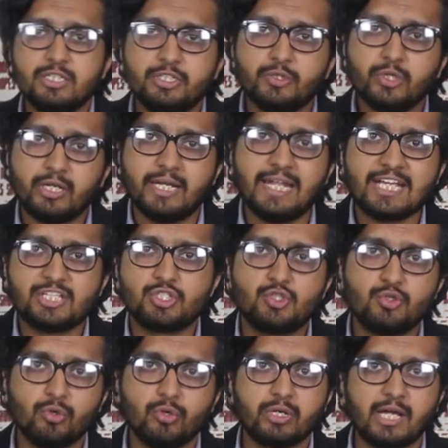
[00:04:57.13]
your
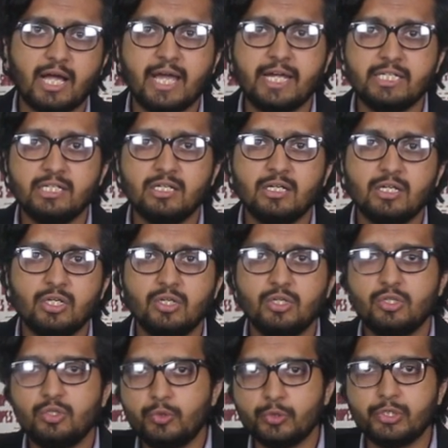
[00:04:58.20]
next tour guide
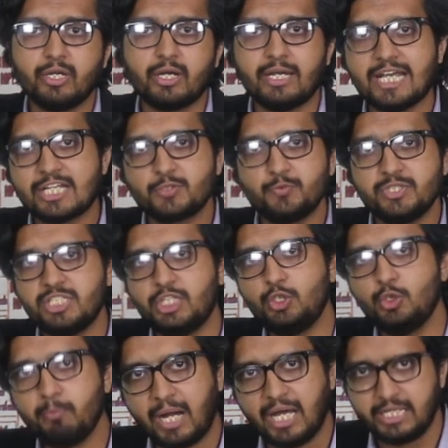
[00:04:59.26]
to your next
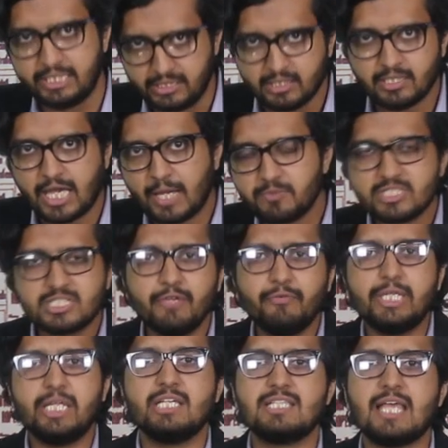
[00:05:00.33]
visit to Bali. I'm just
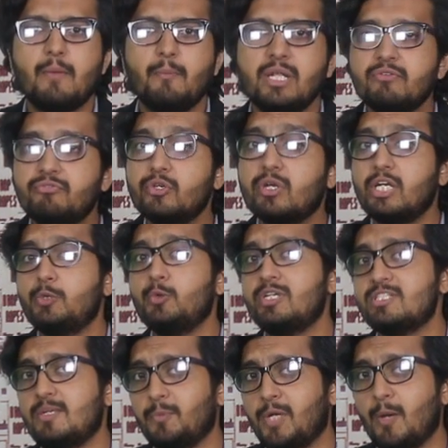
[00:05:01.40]
giving an example if you're a
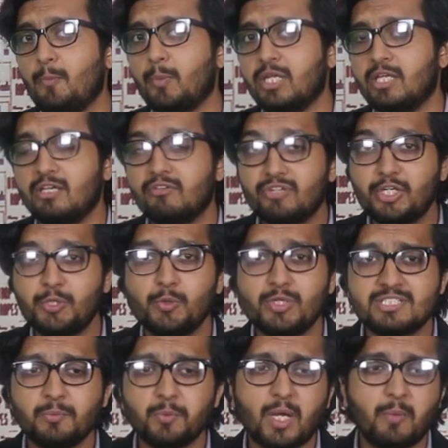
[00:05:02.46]
tourism company. If you're a
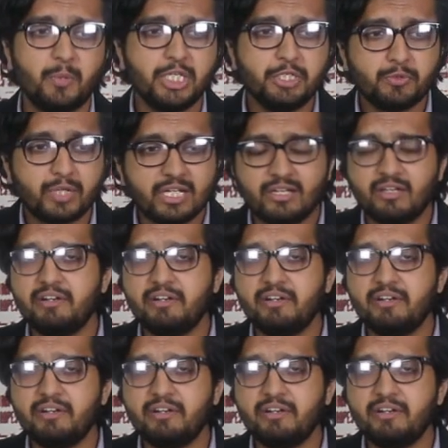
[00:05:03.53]
tourism company, you can